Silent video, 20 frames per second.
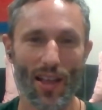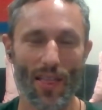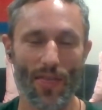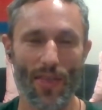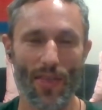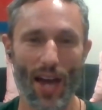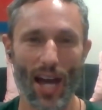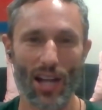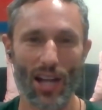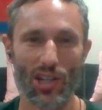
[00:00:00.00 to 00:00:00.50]

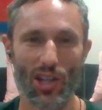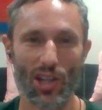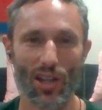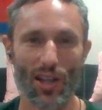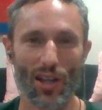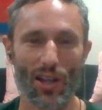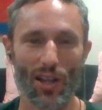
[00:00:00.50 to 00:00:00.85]
that